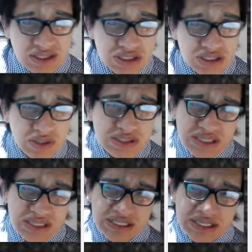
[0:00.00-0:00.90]
So it
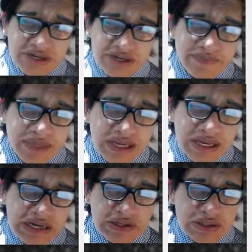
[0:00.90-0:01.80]
says in Q,
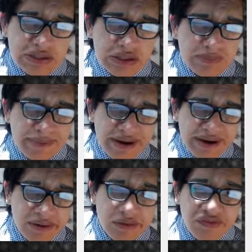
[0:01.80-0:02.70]
according to
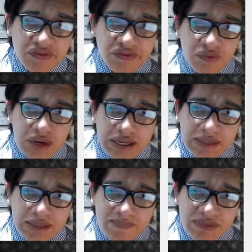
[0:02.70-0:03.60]
paragraph one,